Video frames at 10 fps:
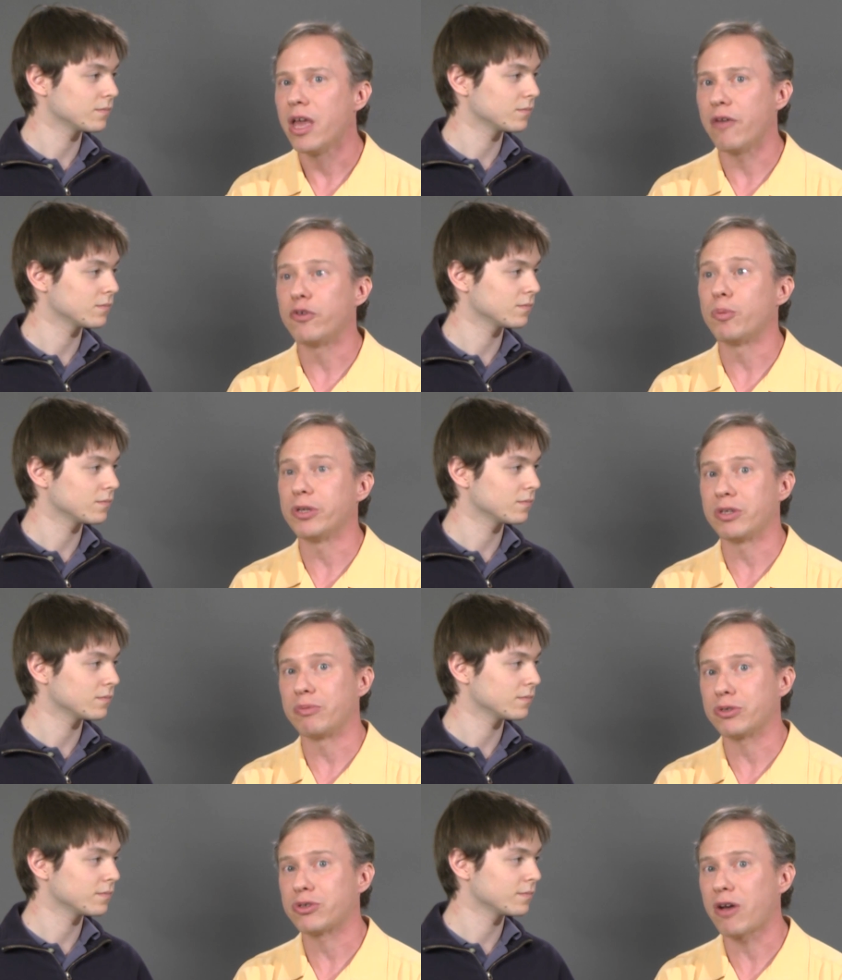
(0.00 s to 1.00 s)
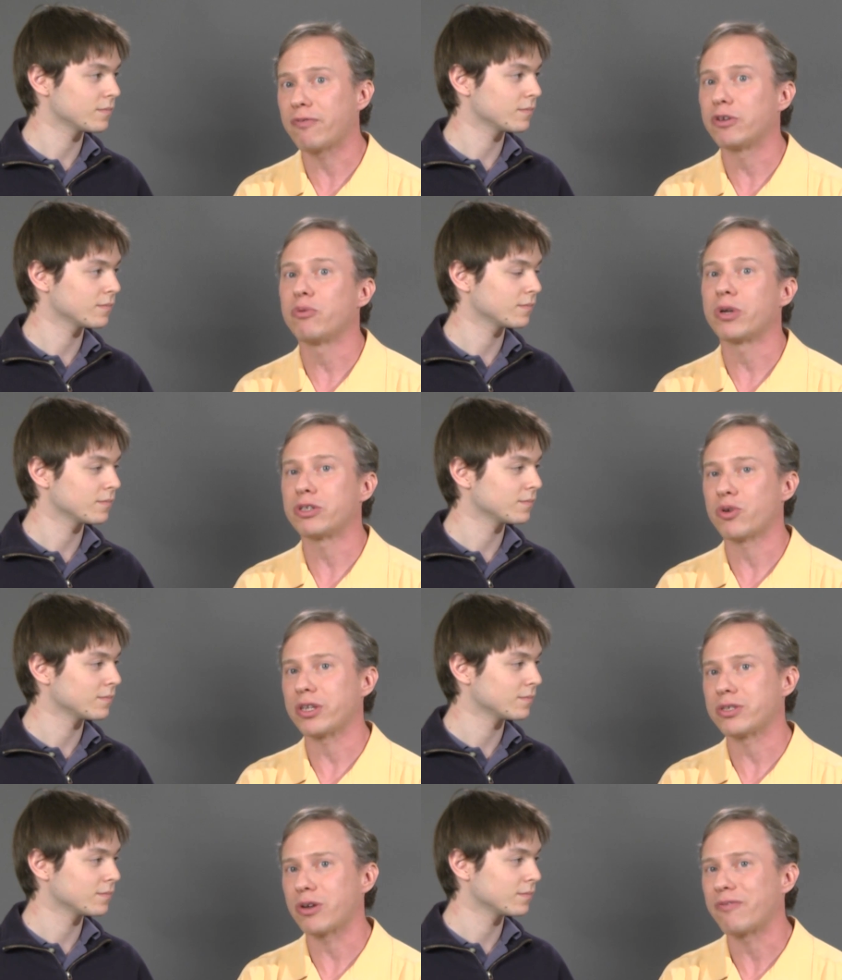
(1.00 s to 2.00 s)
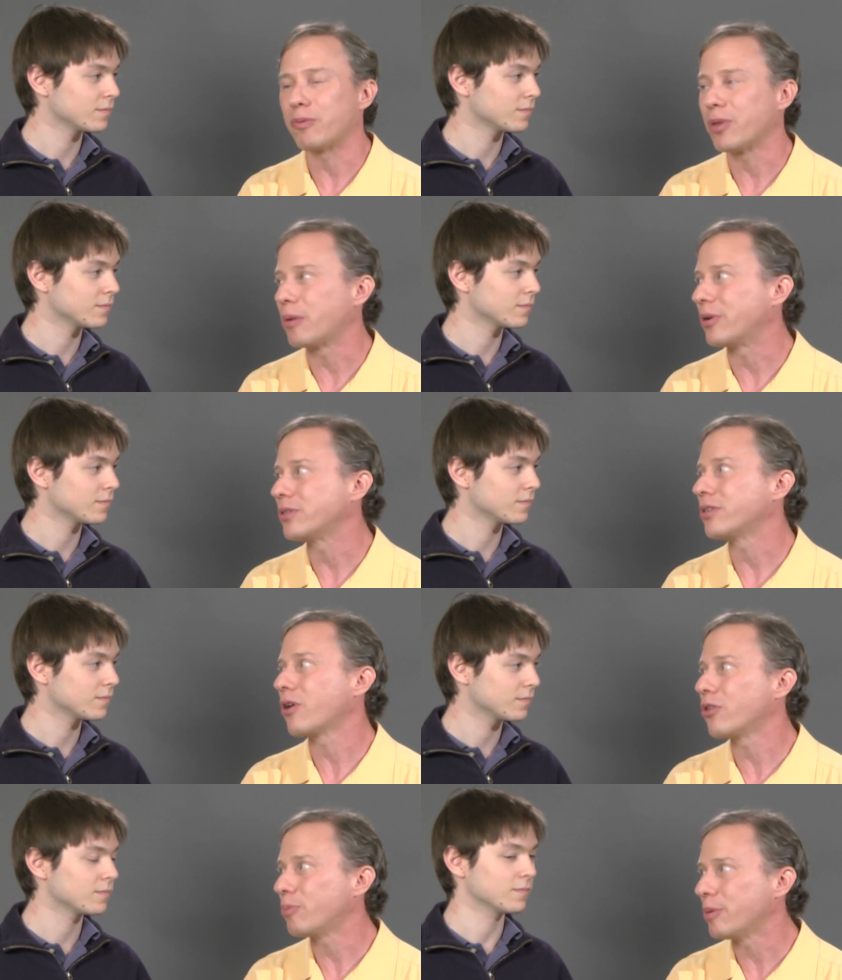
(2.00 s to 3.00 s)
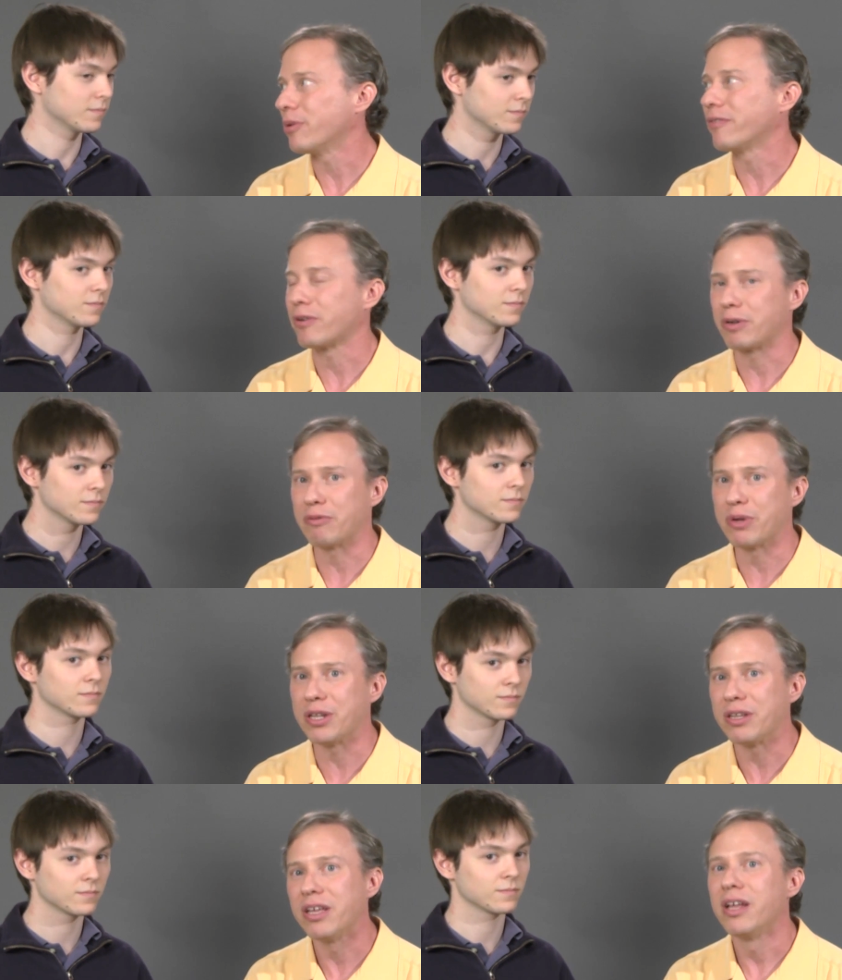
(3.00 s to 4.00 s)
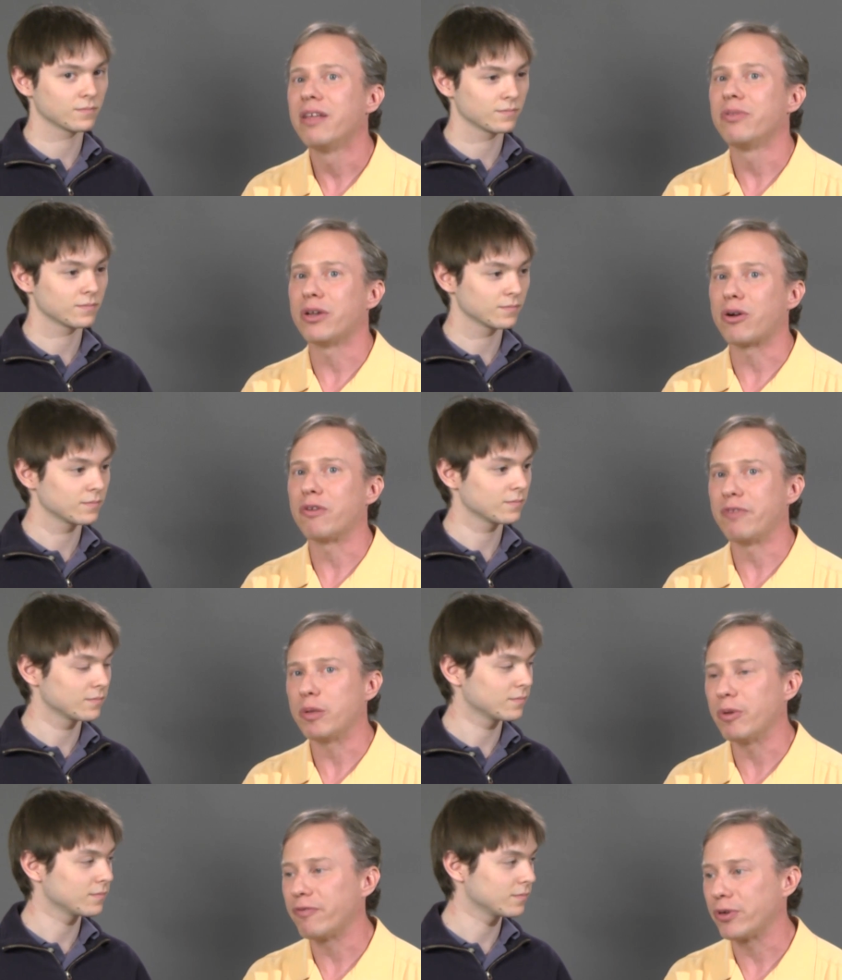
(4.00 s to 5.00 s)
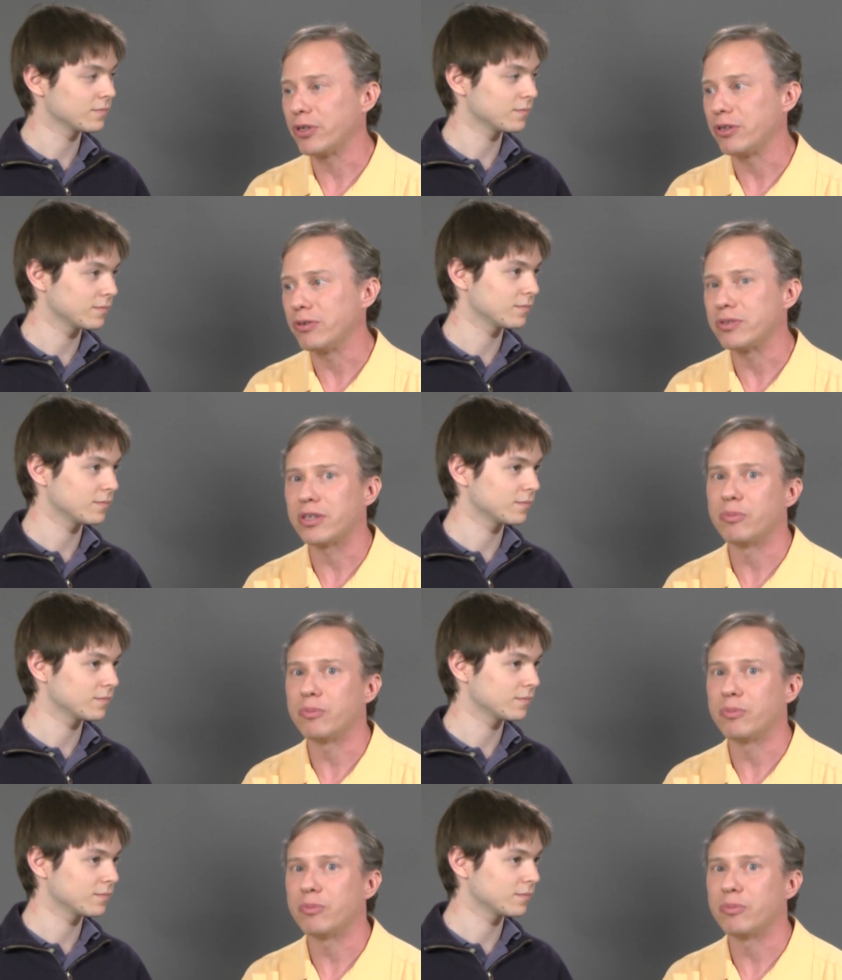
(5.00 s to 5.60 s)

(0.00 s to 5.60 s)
Speaker 1: If you're building real software, you want to try to start from libraries that other people have already written that are available for you to use.